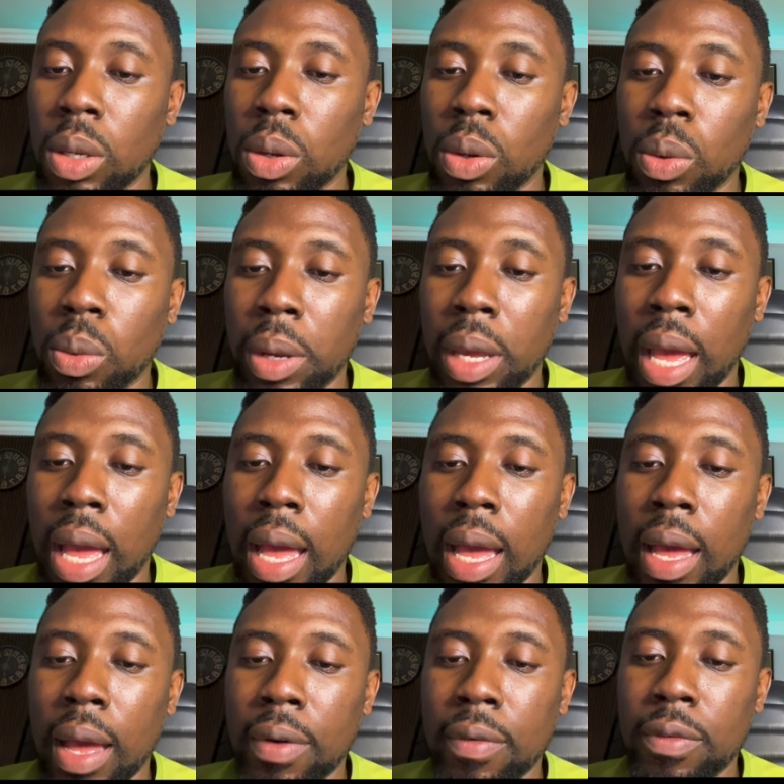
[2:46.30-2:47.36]
We
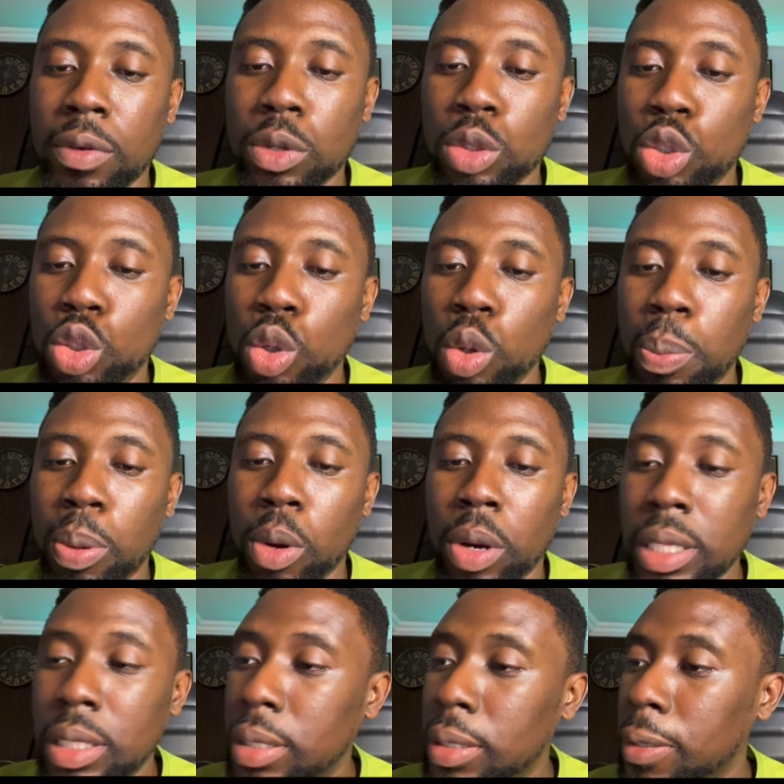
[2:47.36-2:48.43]
have 2
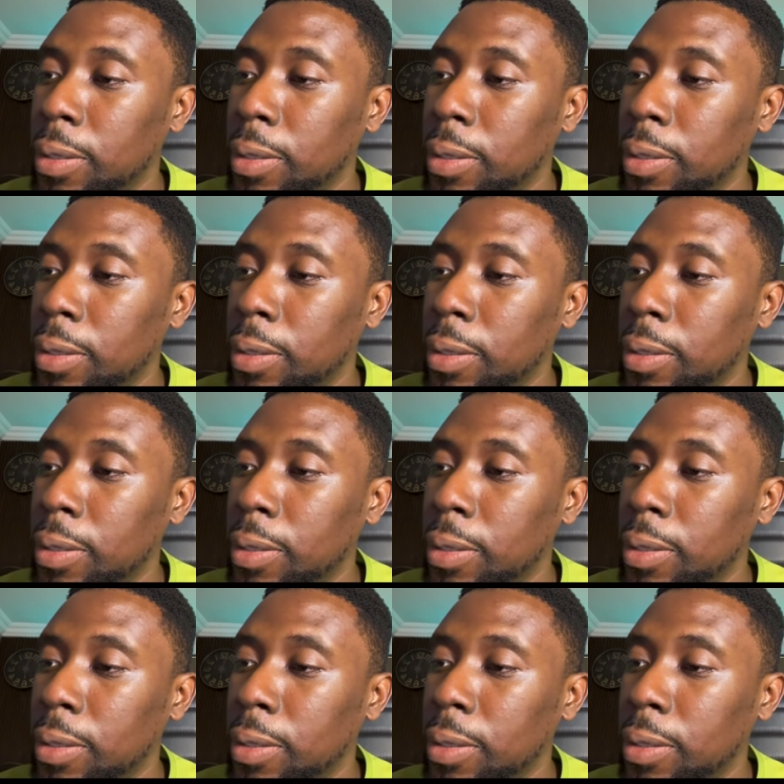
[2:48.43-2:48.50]
point